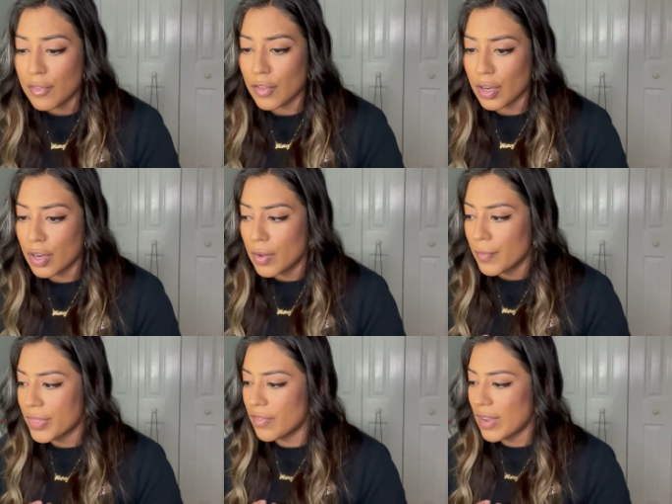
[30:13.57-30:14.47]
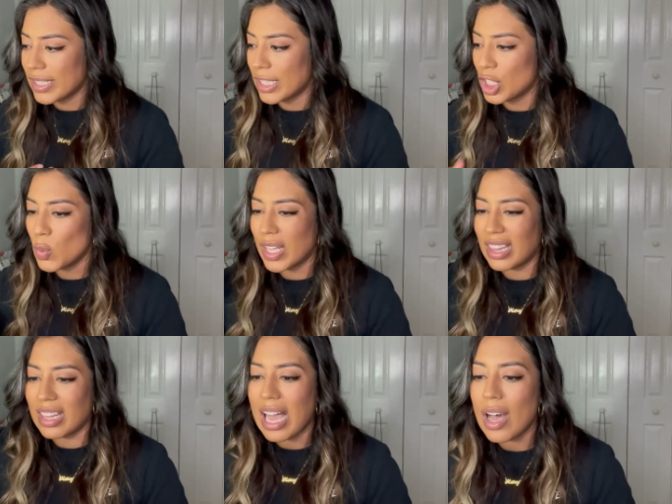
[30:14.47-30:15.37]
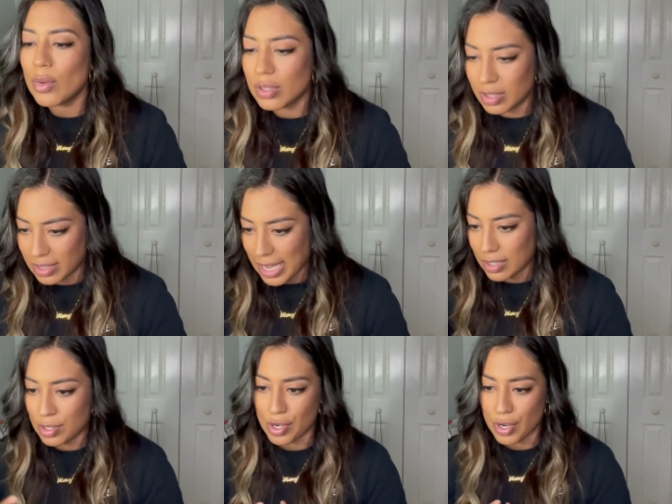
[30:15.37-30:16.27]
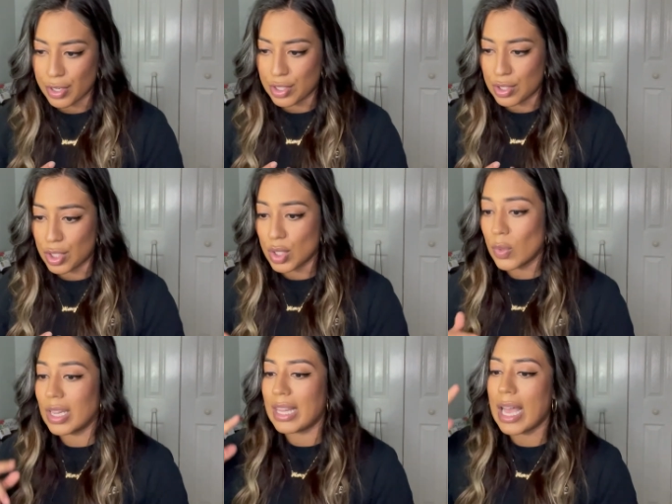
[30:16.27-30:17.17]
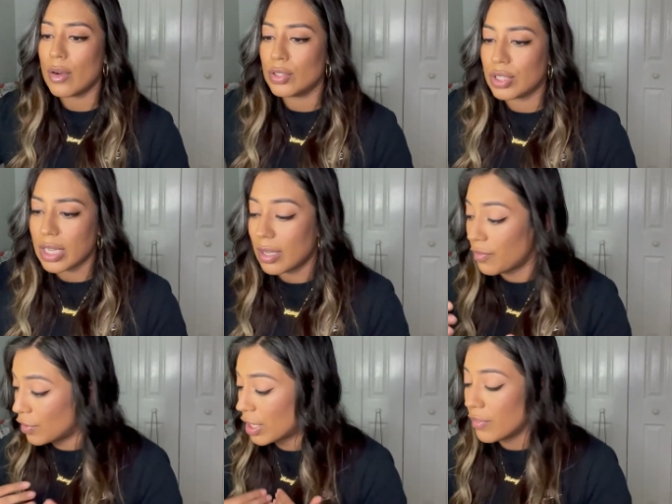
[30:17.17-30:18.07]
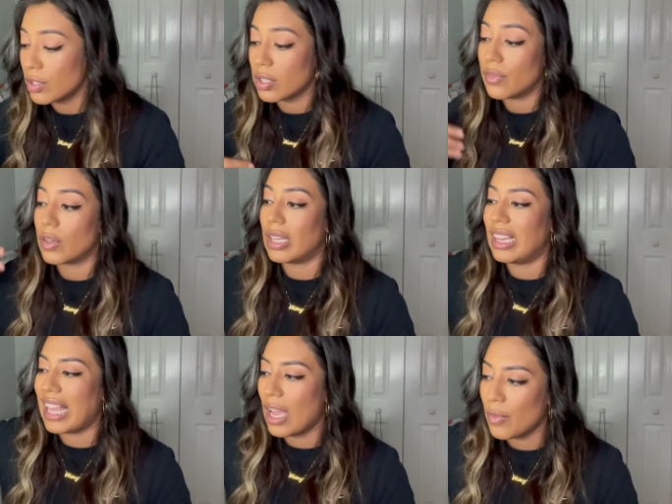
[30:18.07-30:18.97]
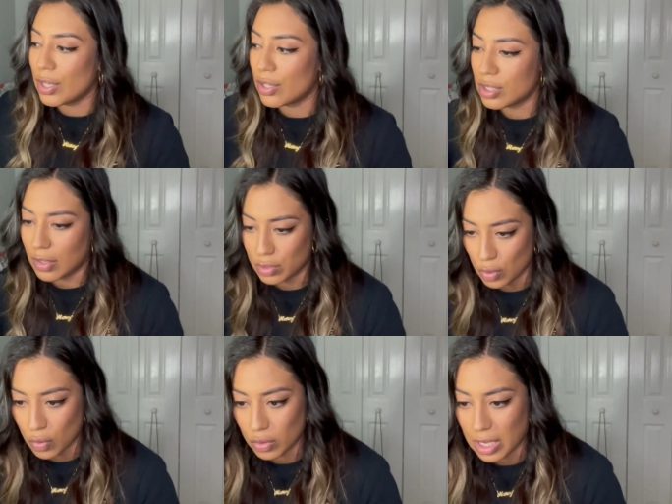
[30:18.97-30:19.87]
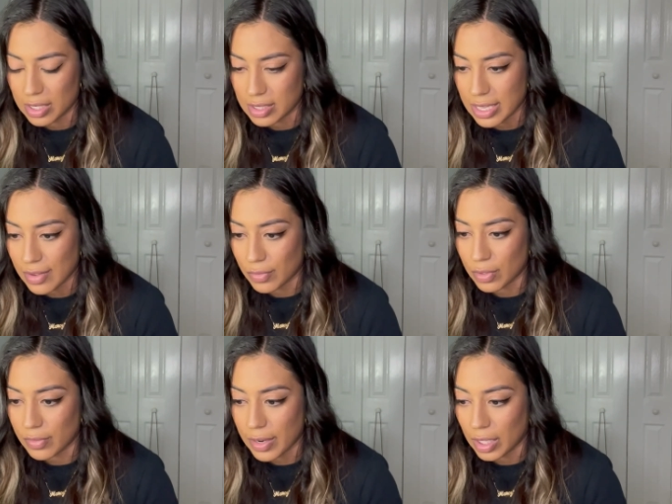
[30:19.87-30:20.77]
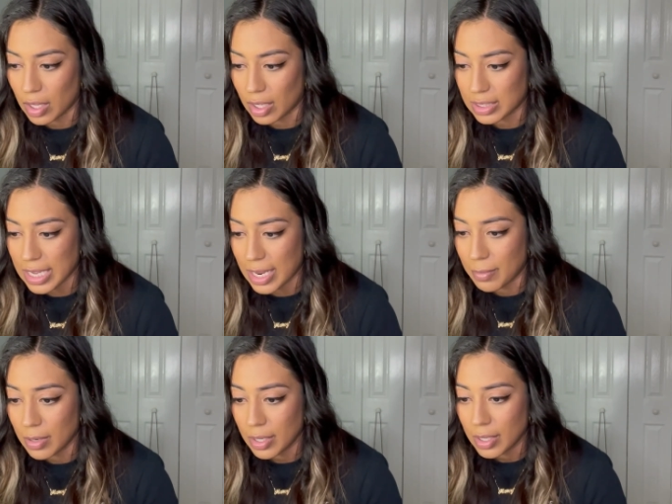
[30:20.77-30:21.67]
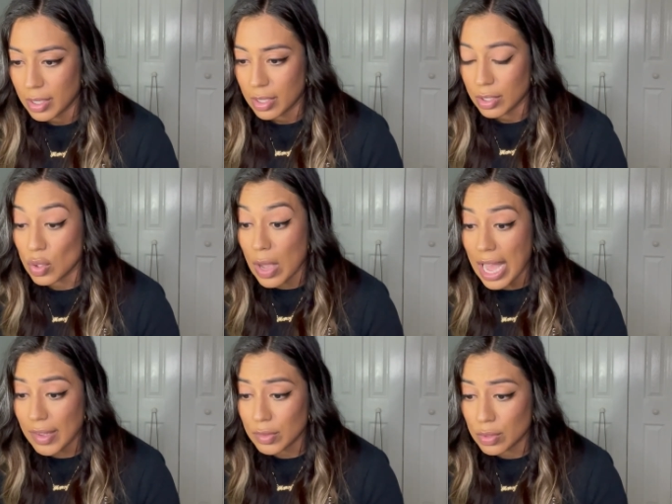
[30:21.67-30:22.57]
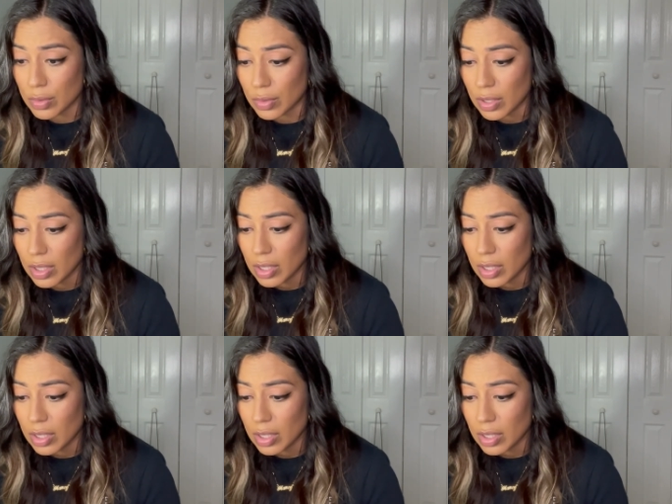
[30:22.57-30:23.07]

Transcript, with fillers: for the fact that you allowed that to hurt you. You allowed, uh, forgive yourself for allowing yourself to hold on to that for a very long time. You have to